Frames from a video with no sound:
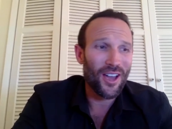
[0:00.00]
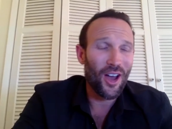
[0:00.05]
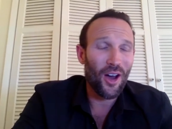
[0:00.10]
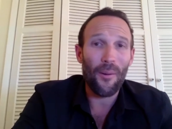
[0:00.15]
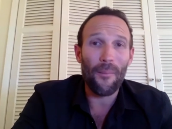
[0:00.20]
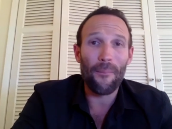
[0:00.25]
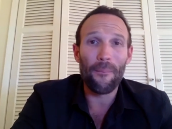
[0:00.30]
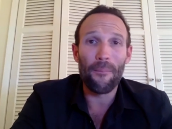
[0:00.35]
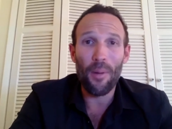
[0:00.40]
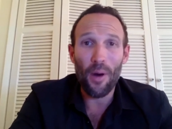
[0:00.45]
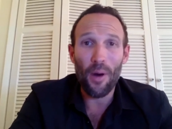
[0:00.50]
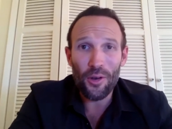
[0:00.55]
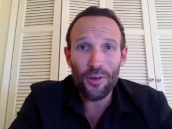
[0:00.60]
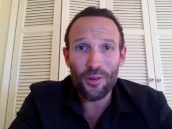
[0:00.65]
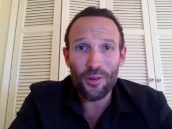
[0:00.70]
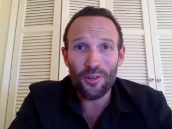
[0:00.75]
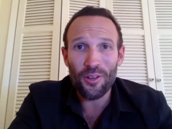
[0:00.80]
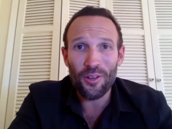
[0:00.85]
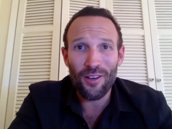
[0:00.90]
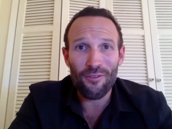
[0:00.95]
a
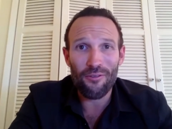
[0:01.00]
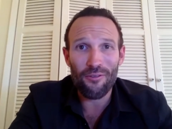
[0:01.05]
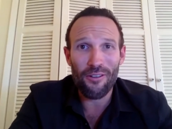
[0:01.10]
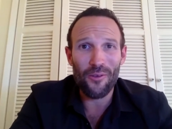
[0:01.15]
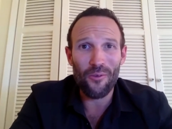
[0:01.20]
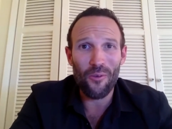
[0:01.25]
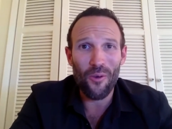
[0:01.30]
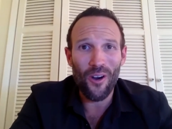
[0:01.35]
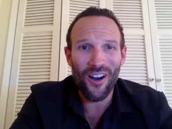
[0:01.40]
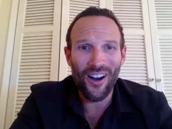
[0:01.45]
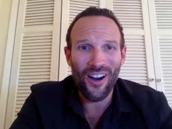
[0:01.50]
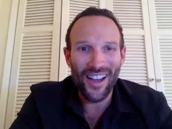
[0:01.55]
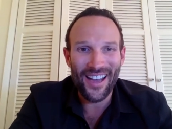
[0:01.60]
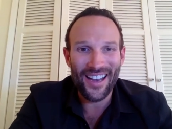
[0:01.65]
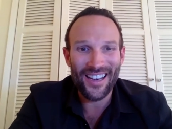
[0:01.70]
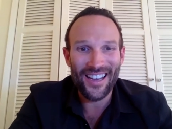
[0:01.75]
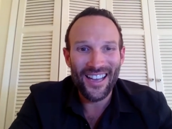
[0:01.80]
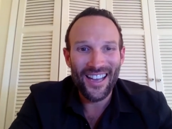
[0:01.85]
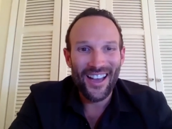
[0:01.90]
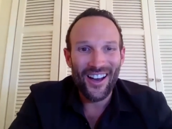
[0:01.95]
bottle of red
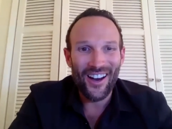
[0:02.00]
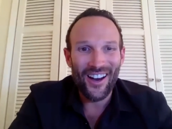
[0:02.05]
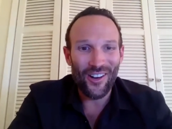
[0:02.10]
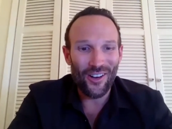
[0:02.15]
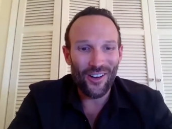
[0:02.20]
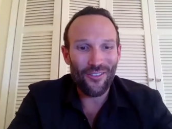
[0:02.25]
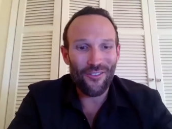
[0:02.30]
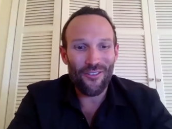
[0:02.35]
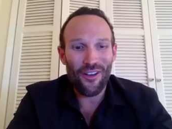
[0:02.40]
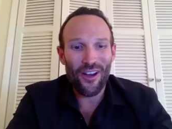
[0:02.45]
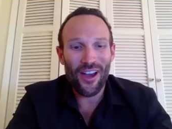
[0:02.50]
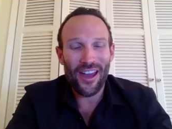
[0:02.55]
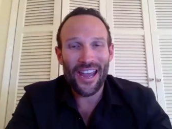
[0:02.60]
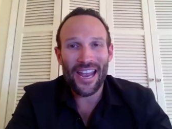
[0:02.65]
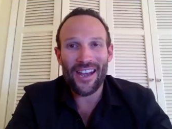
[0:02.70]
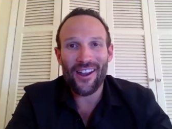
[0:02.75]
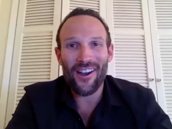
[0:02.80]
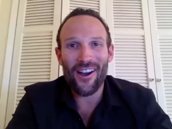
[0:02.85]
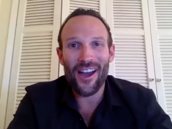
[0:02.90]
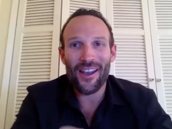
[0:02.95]
wine on a
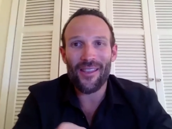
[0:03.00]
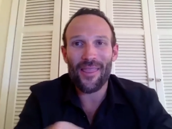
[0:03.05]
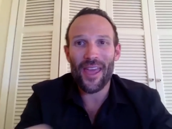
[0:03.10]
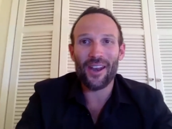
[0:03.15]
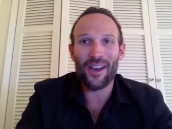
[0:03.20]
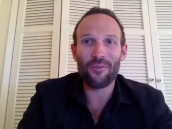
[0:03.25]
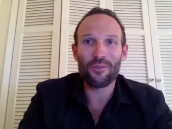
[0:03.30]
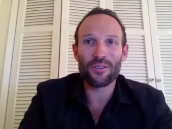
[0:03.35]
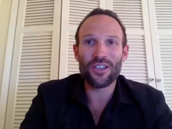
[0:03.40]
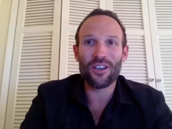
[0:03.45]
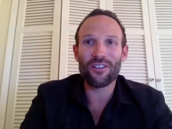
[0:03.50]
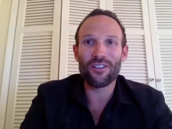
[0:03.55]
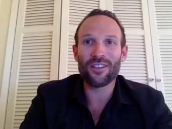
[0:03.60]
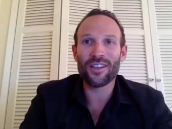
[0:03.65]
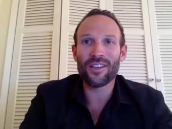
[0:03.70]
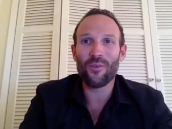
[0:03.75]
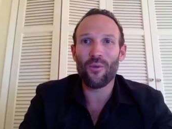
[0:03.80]
Friday night. And it was only